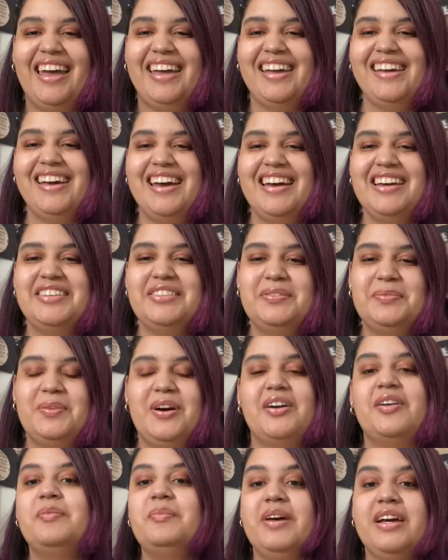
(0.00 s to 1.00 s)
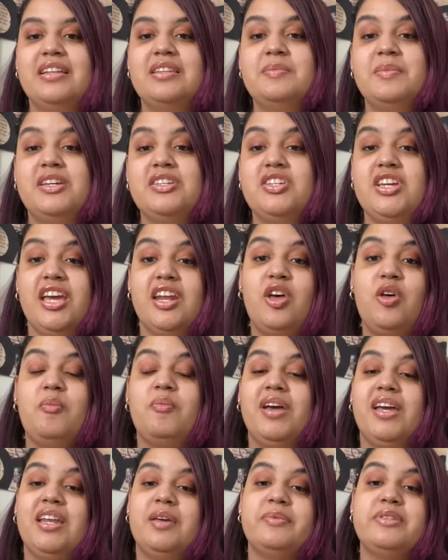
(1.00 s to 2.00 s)
Hey guys, welcome back to my channel.
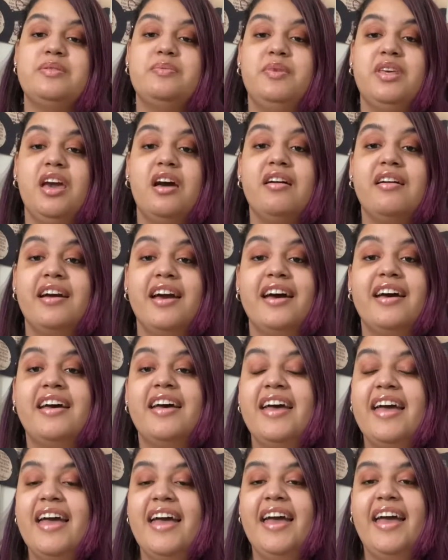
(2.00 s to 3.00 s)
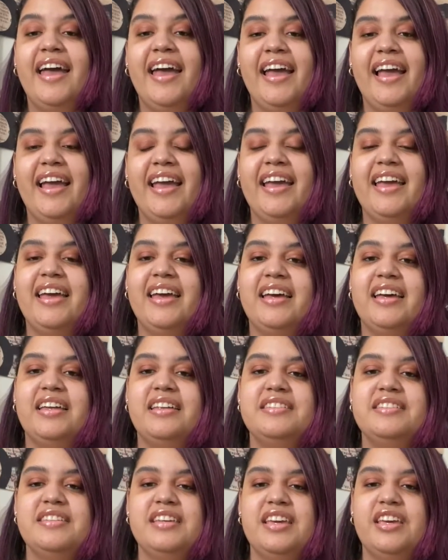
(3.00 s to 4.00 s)
My name is Bianca,
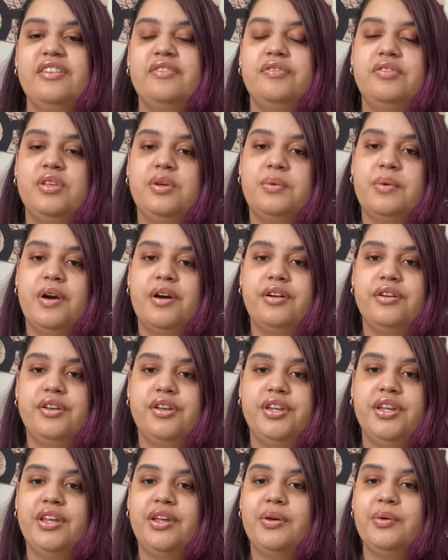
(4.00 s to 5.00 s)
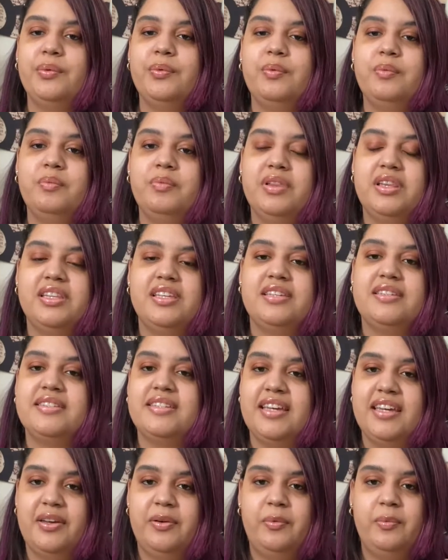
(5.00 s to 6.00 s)
and if you are new, please
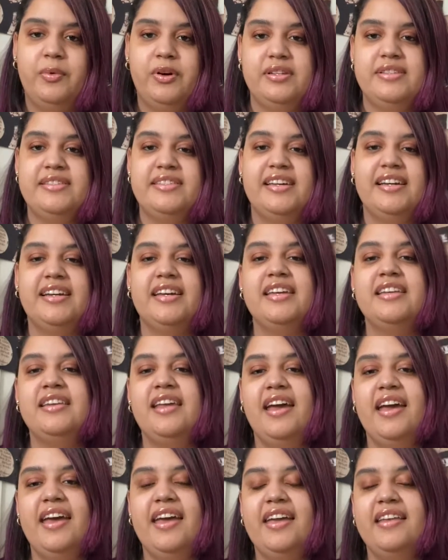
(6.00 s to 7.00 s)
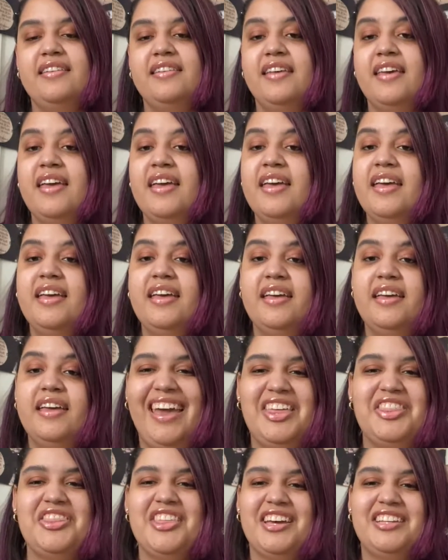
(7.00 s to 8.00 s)
take one second and
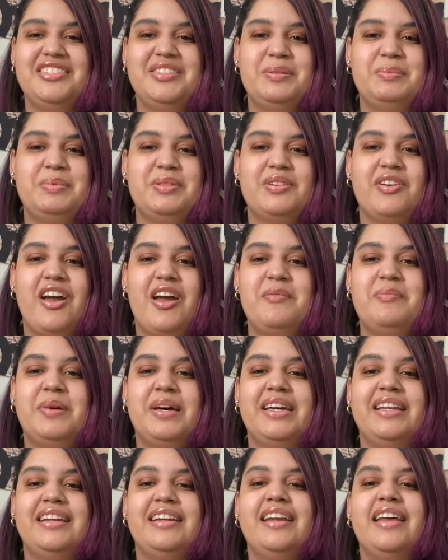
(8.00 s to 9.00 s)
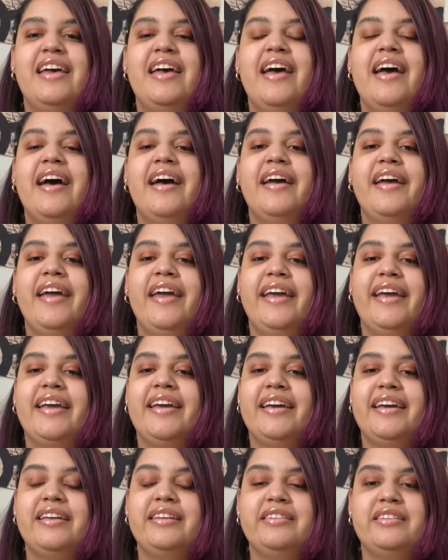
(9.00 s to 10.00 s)
hit that subscribe button
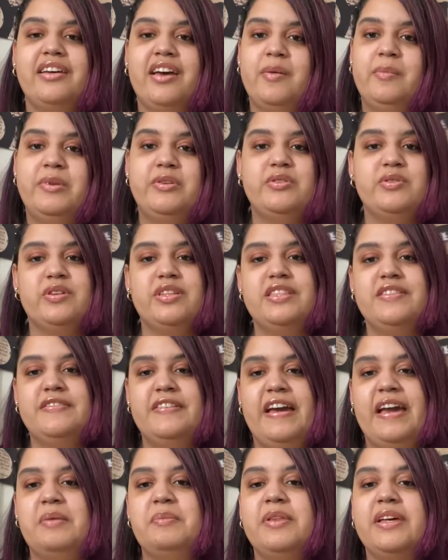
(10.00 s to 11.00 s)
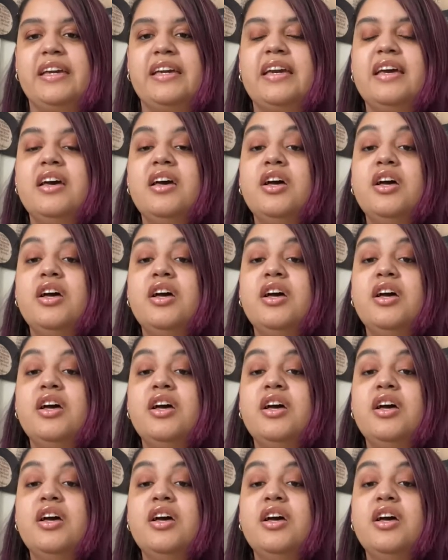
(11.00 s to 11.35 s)
and come and join the family.